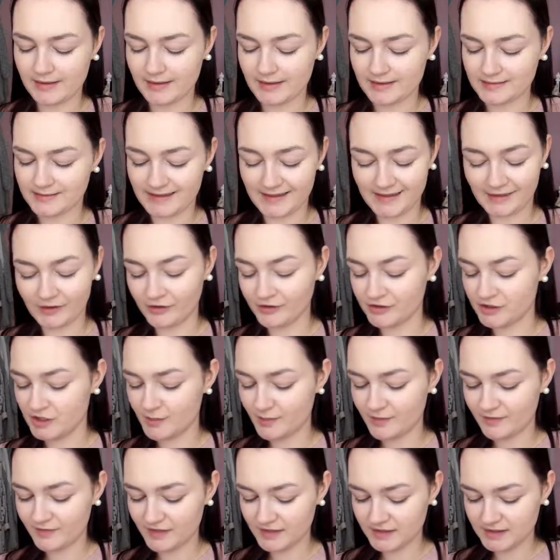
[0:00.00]
is like on
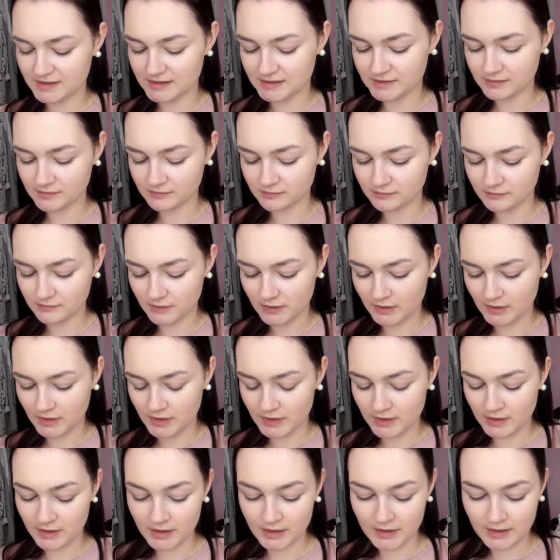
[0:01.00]
top of it.
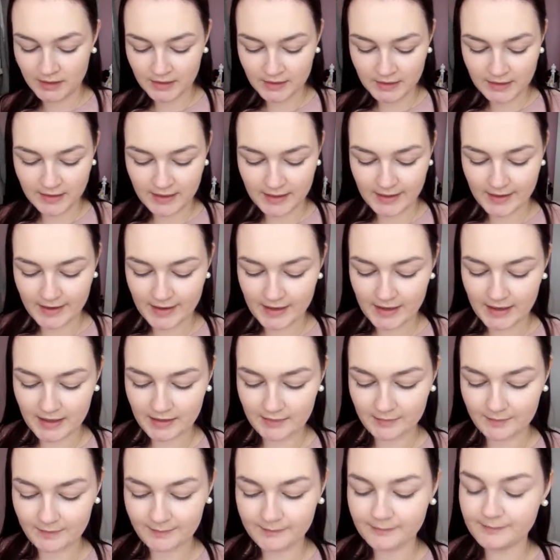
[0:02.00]

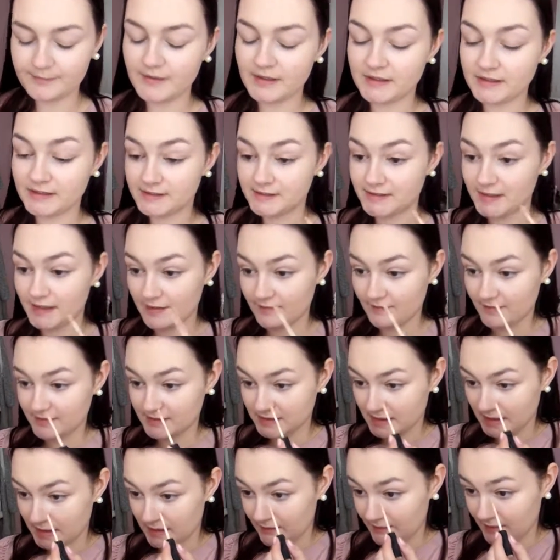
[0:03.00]
and see if
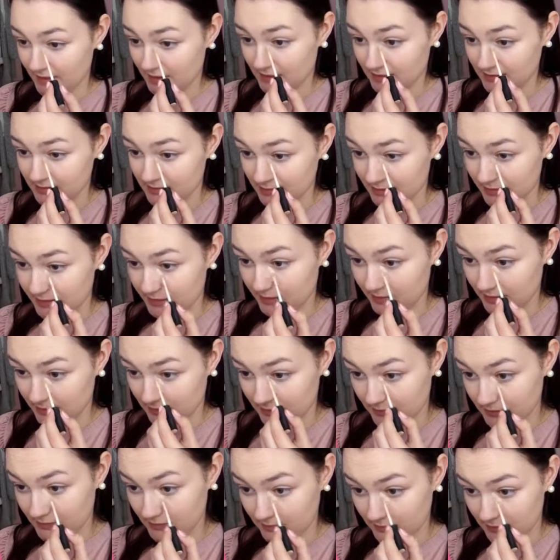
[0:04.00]
it's kind of
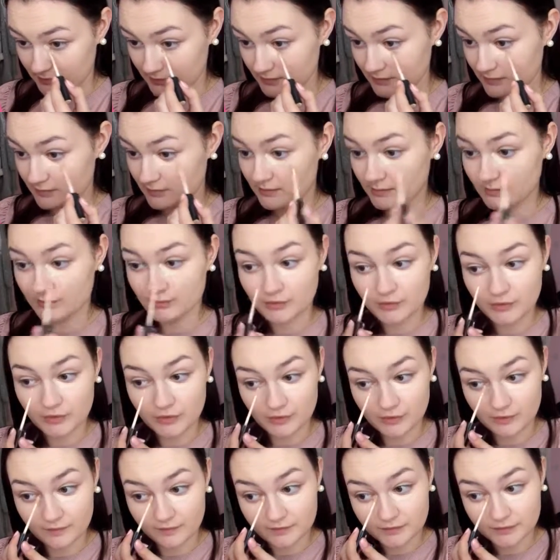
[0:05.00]
easily
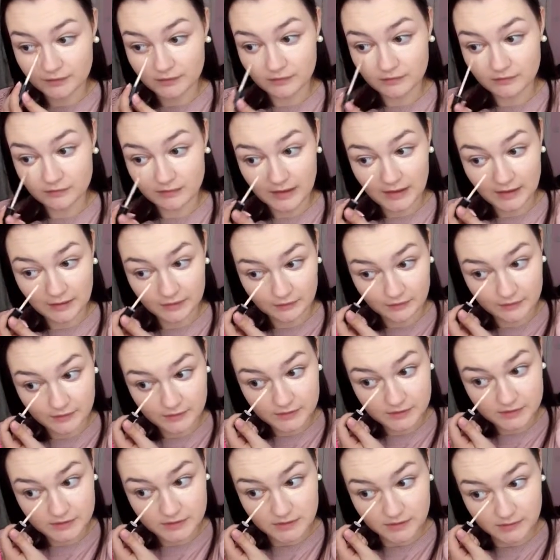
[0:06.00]
moved
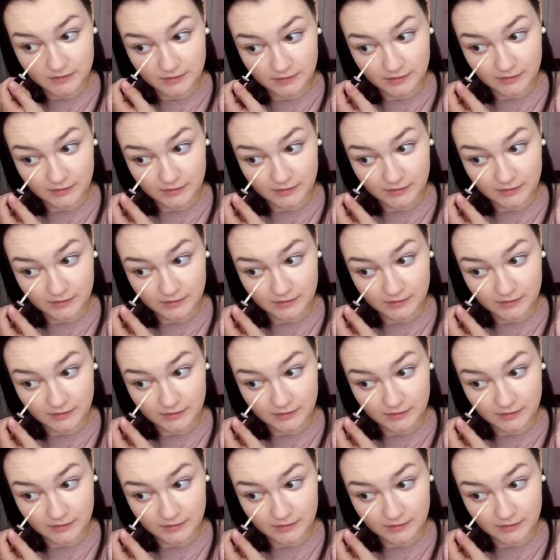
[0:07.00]
around